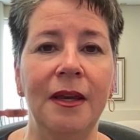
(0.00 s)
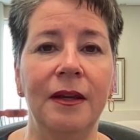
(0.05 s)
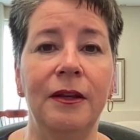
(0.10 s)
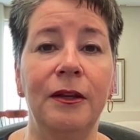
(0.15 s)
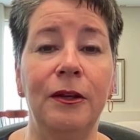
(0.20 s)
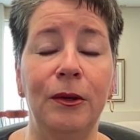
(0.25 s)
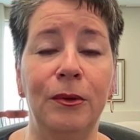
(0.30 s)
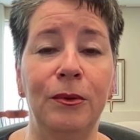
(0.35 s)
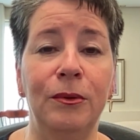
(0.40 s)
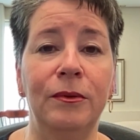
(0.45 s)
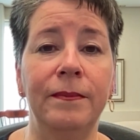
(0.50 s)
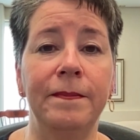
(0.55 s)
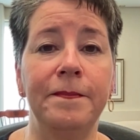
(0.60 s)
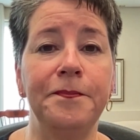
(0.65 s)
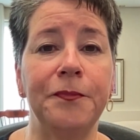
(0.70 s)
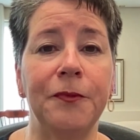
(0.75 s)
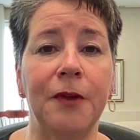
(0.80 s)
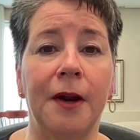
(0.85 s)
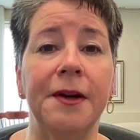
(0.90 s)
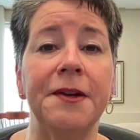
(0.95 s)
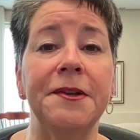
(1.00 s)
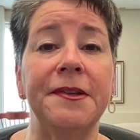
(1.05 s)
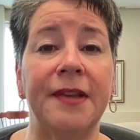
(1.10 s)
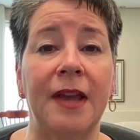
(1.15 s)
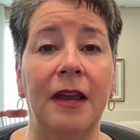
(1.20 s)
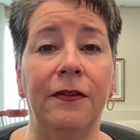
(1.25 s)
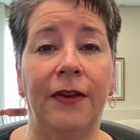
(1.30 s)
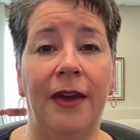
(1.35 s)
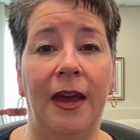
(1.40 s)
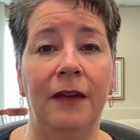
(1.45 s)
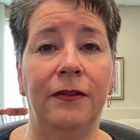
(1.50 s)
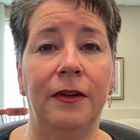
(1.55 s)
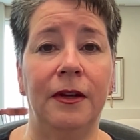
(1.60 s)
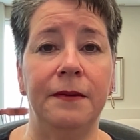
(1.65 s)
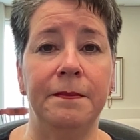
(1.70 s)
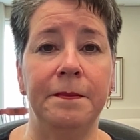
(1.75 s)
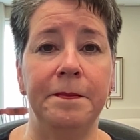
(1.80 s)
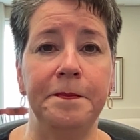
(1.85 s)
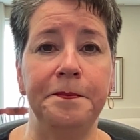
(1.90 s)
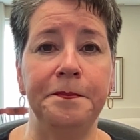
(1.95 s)
You are a safe haven.
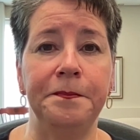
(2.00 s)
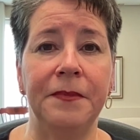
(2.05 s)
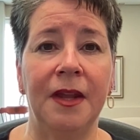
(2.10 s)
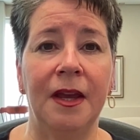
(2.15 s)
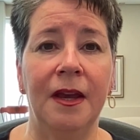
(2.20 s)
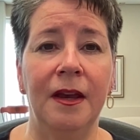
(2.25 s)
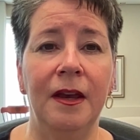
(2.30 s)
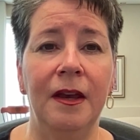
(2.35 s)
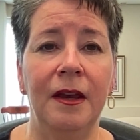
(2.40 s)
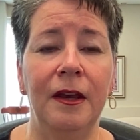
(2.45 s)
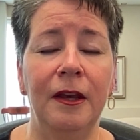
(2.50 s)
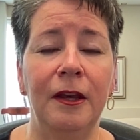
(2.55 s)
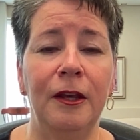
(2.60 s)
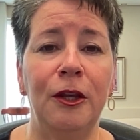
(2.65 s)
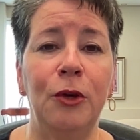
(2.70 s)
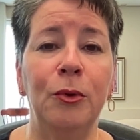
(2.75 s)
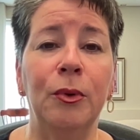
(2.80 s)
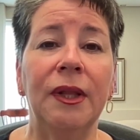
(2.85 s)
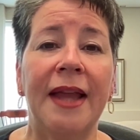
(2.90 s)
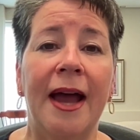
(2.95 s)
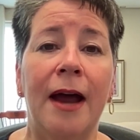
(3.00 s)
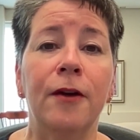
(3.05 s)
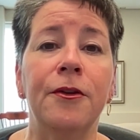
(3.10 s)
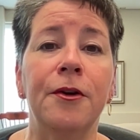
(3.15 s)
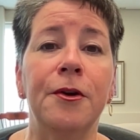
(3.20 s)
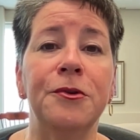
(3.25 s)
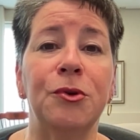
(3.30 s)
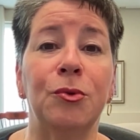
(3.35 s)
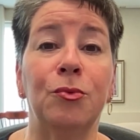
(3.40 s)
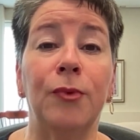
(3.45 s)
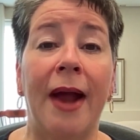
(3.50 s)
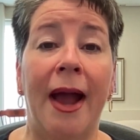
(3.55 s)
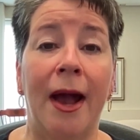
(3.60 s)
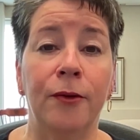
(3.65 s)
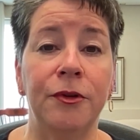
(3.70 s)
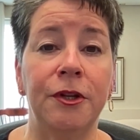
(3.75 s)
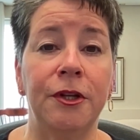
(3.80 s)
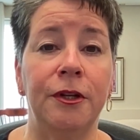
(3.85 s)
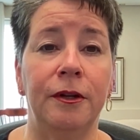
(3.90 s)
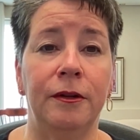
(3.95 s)
You allow those
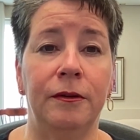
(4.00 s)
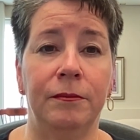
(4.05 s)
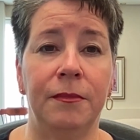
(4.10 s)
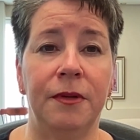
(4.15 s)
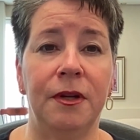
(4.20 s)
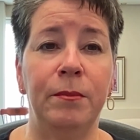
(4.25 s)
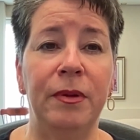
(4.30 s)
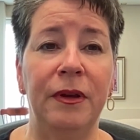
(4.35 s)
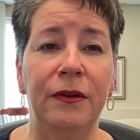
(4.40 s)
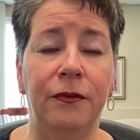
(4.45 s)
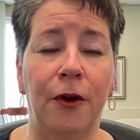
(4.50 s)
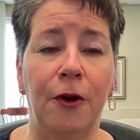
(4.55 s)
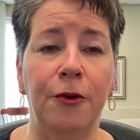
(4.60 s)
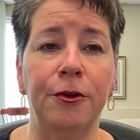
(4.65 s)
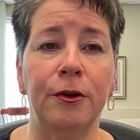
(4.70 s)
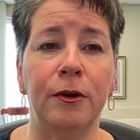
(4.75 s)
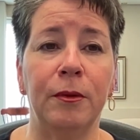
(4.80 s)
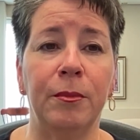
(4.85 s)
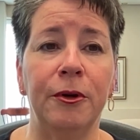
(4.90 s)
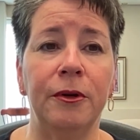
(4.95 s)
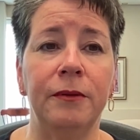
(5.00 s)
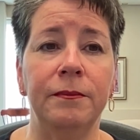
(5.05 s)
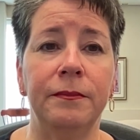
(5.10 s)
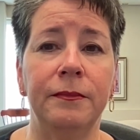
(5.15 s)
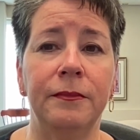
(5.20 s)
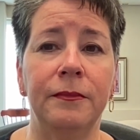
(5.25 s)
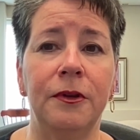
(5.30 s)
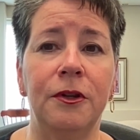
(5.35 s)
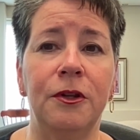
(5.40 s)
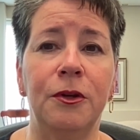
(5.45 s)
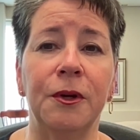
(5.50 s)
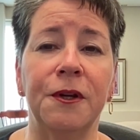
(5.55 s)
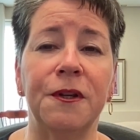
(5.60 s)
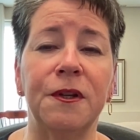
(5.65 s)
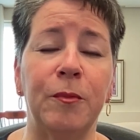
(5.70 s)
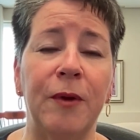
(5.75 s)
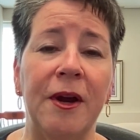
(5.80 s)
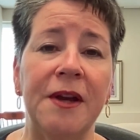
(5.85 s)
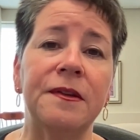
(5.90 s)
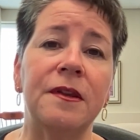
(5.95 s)
around you to be vulnerable, to
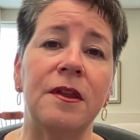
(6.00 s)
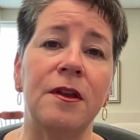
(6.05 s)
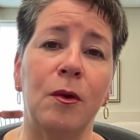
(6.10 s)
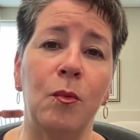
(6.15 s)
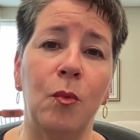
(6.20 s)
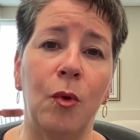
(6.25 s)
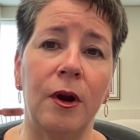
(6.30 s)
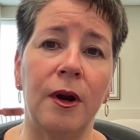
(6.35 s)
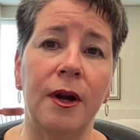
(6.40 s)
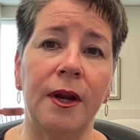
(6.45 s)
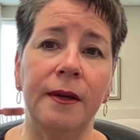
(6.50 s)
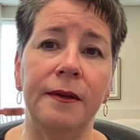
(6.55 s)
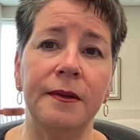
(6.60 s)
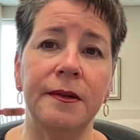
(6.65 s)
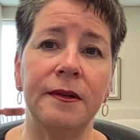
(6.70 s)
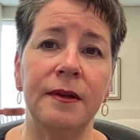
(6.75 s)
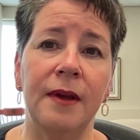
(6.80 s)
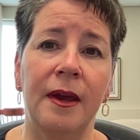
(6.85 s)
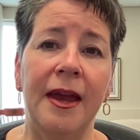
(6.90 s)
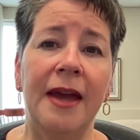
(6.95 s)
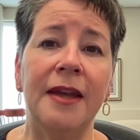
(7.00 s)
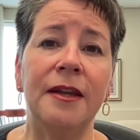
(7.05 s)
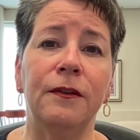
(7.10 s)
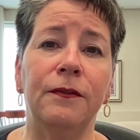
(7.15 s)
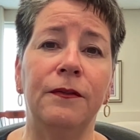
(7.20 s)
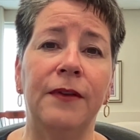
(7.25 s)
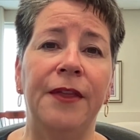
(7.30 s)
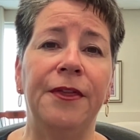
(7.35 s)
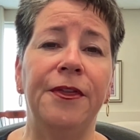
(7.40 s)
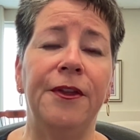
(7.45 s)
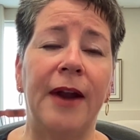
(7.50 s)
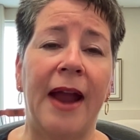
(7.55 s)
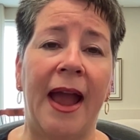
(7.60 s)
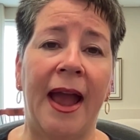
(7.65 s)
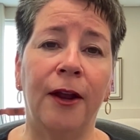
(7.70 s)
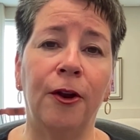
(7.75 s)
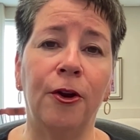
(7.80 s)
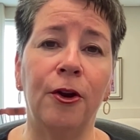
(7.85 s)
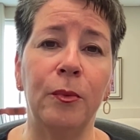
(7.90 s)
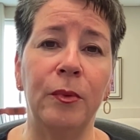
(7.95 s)
express their worries, and to vent their
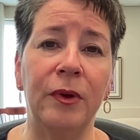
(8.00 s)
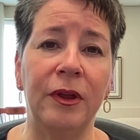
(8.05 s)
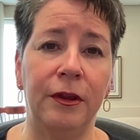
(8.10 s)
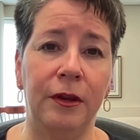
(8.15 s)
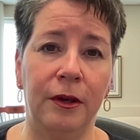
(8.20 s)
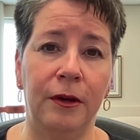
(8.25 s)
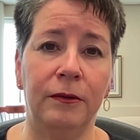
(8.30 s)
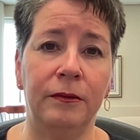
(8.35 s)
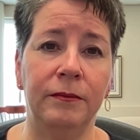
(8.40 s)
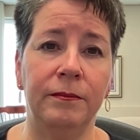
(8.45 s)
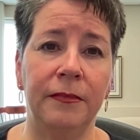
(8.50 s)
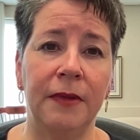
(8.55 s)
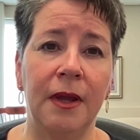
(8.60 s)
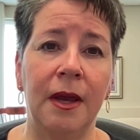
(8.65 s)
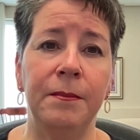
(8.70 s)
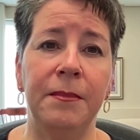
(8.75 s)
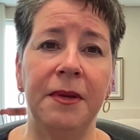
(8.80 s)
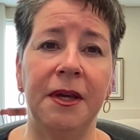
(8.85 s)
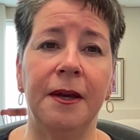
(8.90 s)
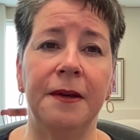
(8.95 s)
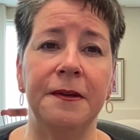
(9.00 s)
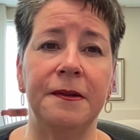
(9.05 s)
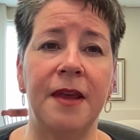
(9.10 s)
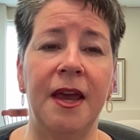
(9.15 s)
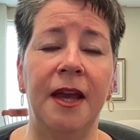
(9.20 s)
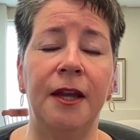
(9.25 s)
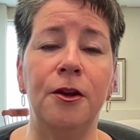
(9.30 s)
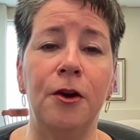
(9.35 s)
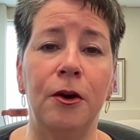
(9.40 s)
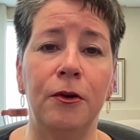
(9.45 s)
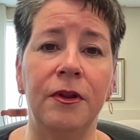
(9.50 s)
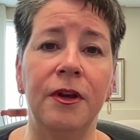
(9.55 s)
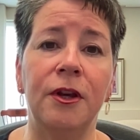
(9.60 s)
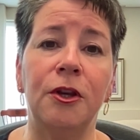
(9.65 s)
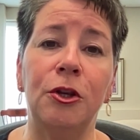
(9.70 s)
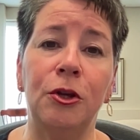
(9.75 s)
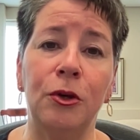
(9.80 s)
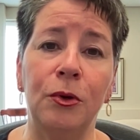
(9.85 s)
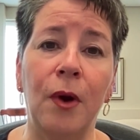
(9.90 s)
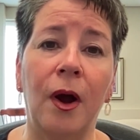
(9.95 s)
anger with you because they know that
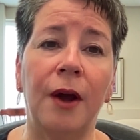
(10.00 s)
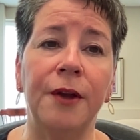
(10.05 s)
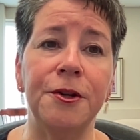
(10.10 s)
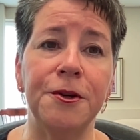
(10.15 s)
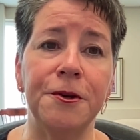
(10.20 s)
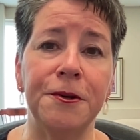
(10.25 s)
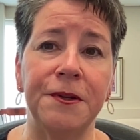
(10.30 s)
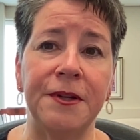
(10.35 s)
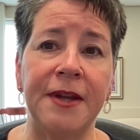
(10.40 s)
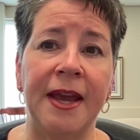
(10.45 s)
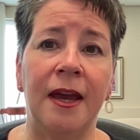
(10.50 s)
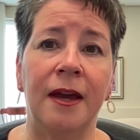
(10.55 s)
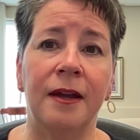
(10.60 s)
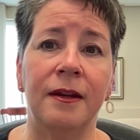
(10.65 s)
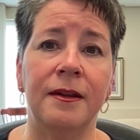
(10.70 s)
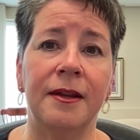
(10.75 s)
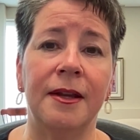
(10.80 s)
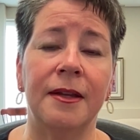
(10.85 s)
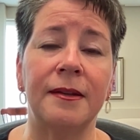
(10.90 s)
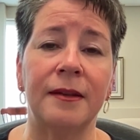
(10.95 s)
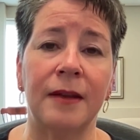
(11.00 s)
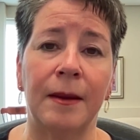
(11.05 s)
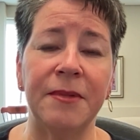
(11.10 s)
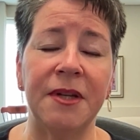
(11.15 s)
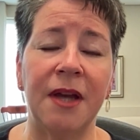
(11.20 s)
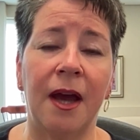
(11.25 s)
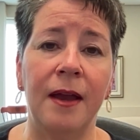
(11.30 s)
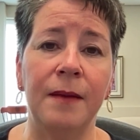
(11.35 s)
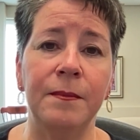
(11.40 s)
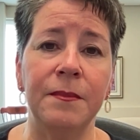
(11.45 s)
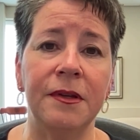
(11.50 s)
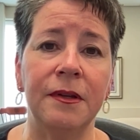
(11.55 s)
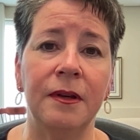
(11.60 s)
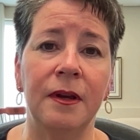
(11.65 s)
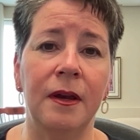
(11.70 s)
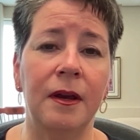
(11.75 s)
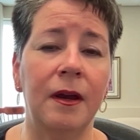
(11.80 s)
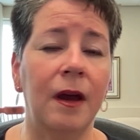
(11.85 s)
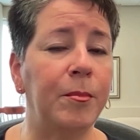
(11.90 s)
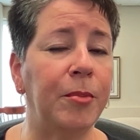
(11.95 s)
you understand that sometimes
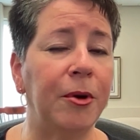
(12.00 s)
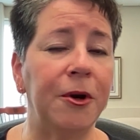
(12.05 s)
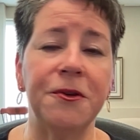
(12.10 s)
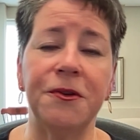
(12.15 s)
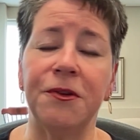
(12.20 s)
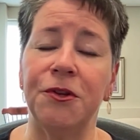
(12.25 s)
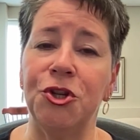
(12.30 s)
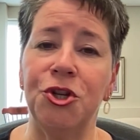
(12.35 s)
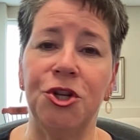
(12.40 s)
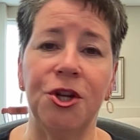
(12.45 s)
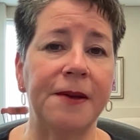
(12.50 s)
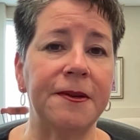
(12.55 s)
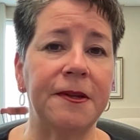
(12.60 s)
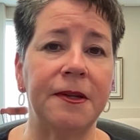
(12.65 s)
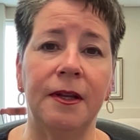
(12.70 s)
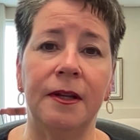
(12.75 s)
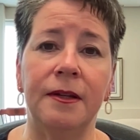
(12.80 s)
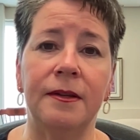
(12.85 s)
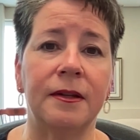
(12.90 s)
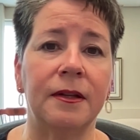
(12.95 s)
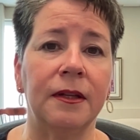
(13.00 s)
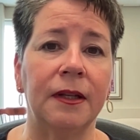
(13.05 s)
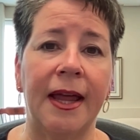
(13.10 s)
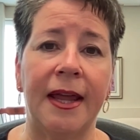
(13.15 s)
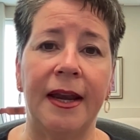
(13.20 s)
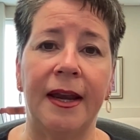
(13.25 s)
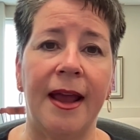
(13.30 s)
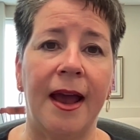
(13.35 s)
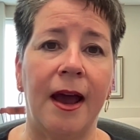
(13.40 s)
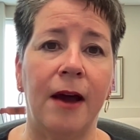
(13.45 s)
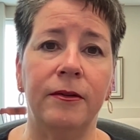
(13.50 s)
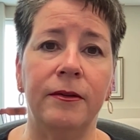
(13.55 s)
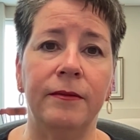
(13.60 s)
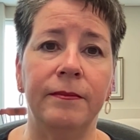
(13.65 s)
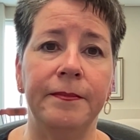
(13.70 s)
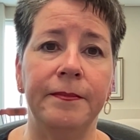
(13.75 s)
a person just needs to let it out.